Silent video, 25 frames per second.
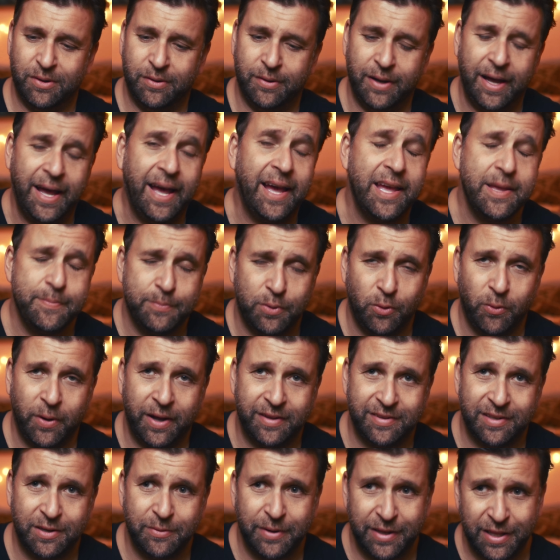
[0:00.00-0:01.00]
well, I hate ball
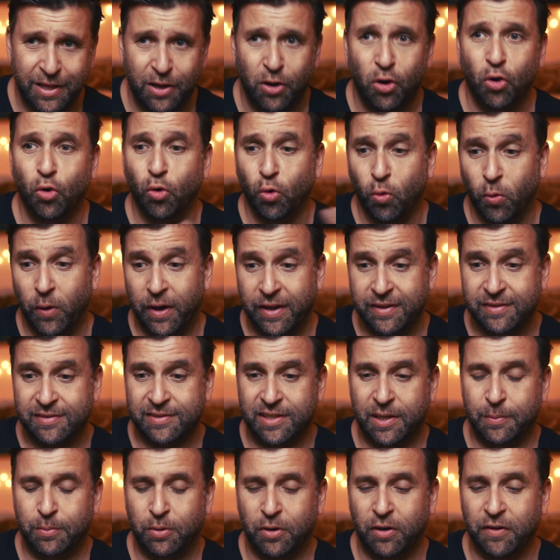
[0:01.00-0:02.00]
heads anyway, they always
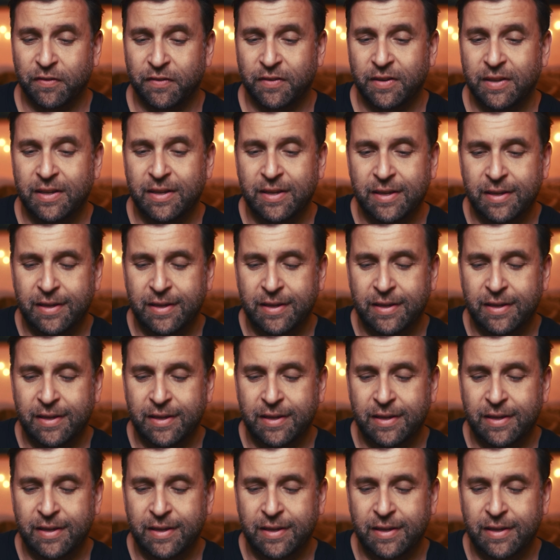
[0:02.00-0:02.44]
slip off.